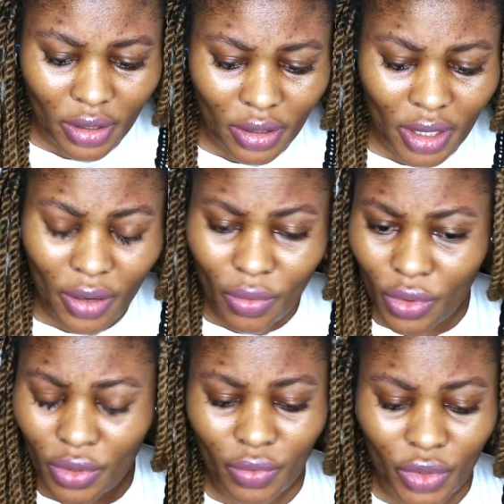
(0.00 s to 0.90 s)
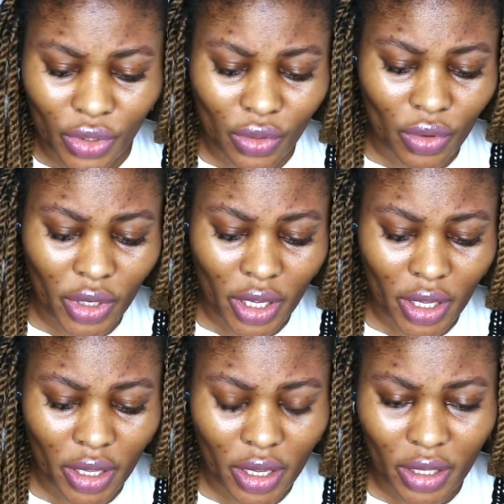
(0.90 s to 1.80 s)
that one was
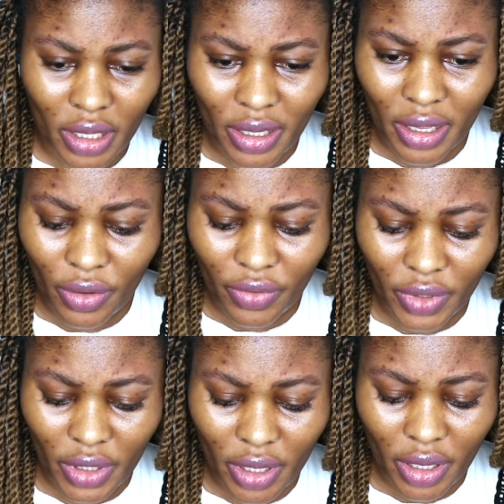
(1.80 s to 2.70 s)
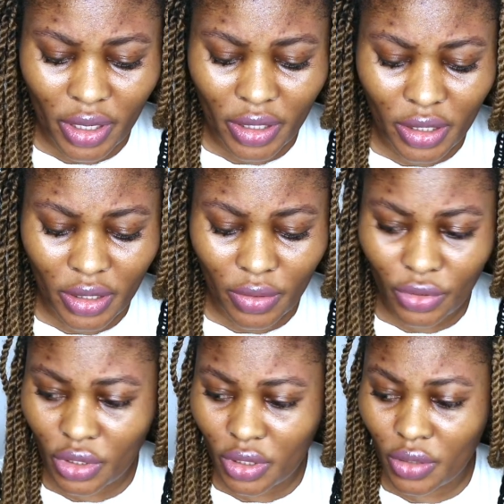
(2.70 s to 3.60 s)
okay, and at the end of the day it's still
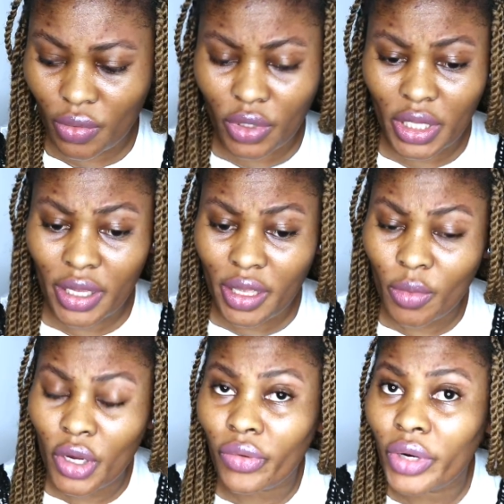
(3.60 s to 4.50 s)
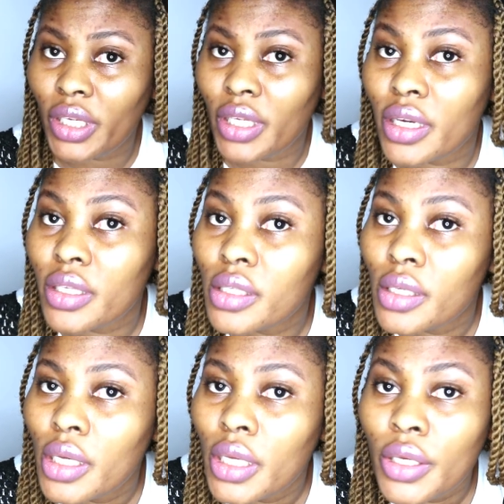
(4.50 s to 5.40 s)
just the one that came out really nice.
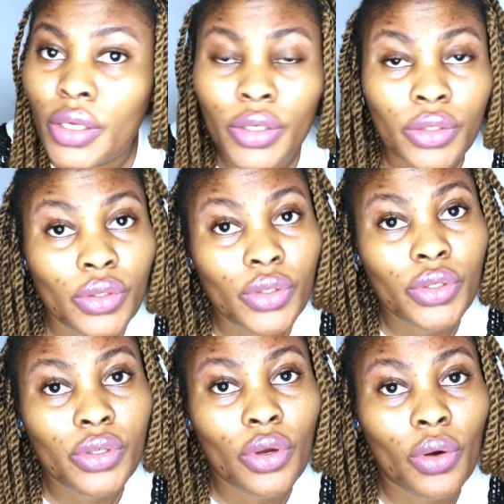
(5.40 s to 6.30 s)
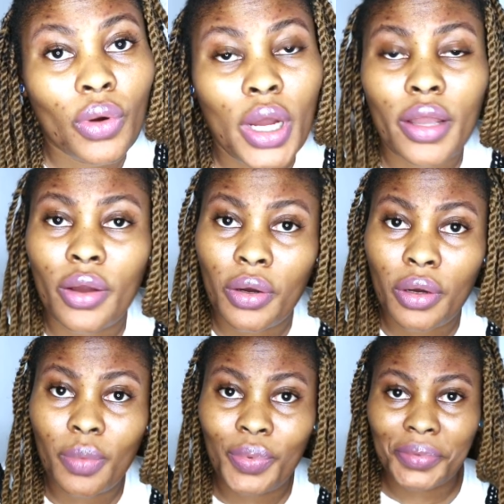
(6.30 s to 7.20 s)
So I hope